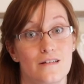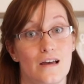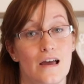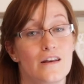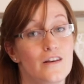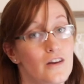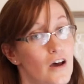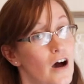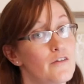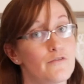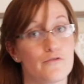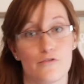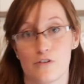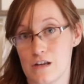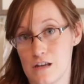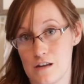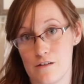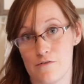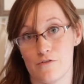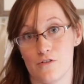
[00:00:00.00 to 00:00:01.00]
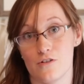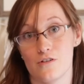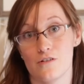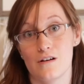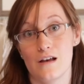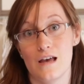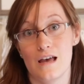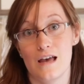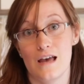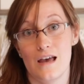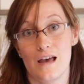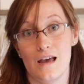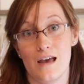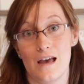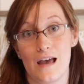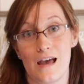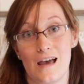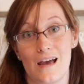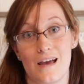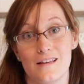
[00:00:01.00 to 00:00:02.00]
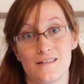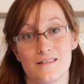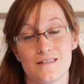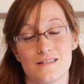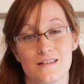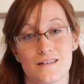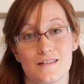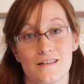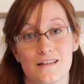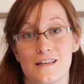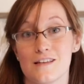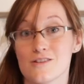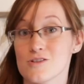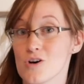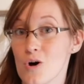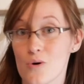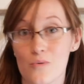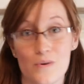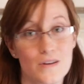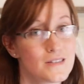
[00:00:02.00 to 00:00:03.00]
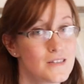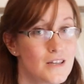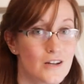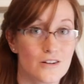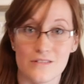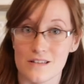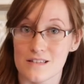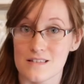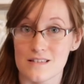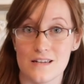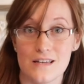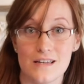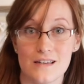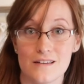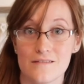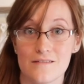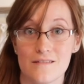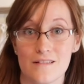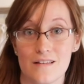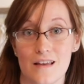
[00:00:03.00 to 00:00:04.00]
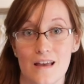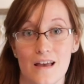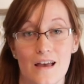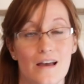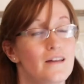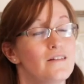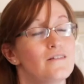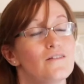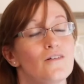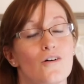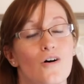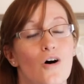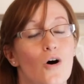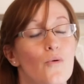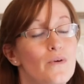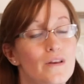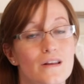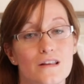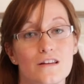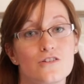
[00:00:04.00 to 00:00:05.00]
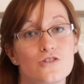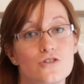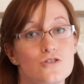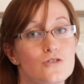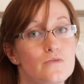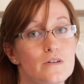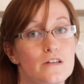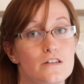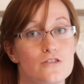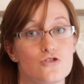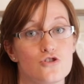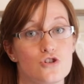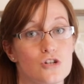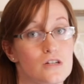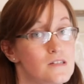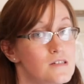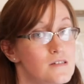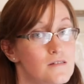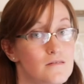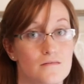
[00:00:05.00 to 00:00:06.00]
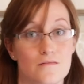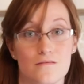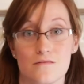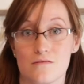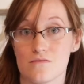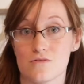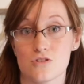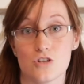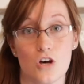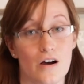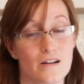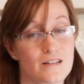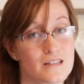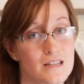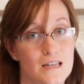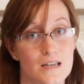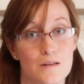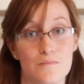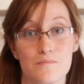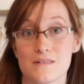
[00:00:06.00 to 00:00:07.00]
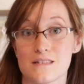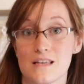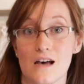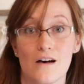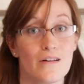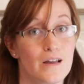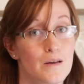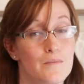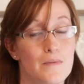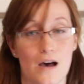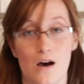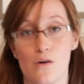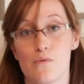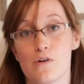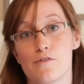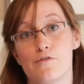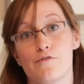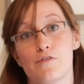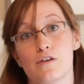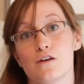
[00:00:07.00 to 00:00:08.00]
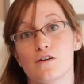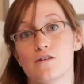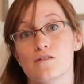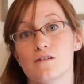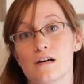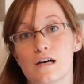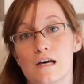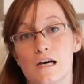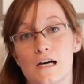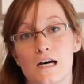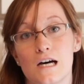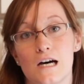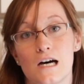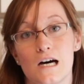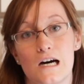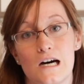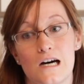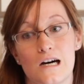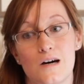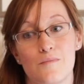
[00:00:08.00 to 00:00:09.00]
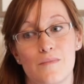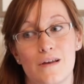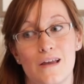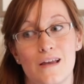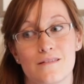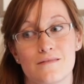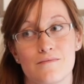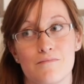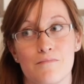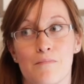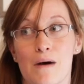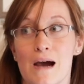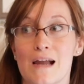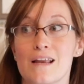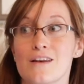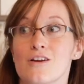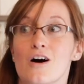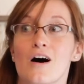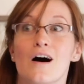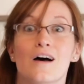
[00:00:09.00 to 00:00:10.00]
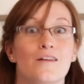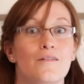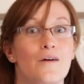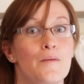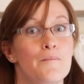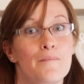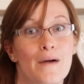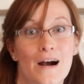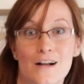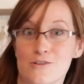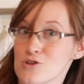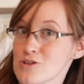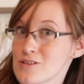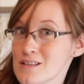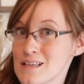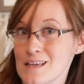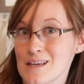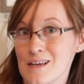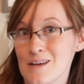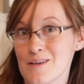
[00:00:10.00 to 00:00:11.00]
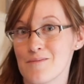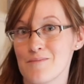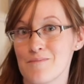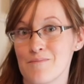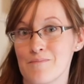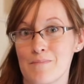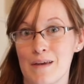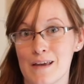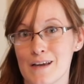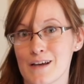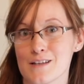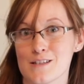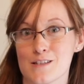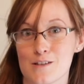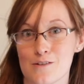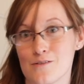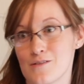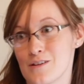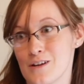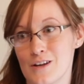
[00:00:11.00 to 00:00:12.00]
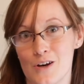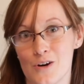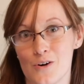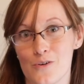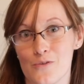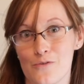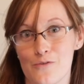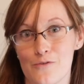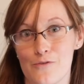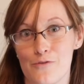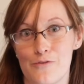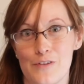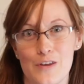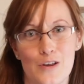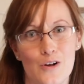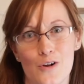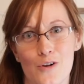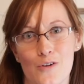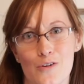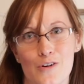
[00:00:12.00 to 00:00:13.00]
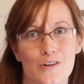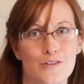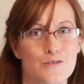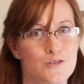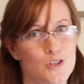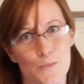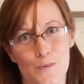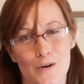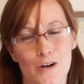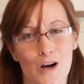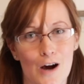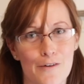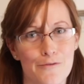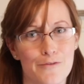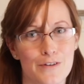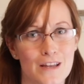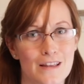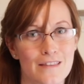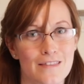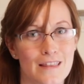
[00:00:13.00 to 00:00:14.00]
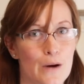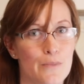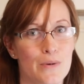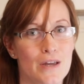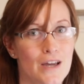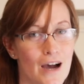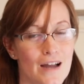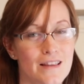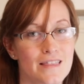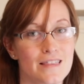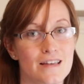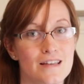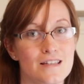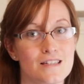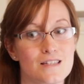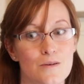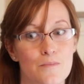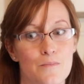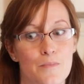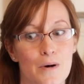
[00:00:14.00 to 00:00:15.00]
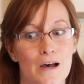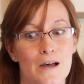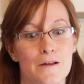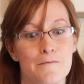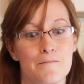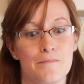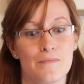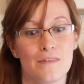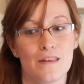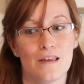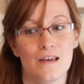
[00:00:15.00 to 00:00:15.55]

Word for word: and not for evil. And He's always there listening, and all we need to do is just talk to Him, tell Him how we feel. Um, it might not magically make us, you know, feel super confident that we got this, but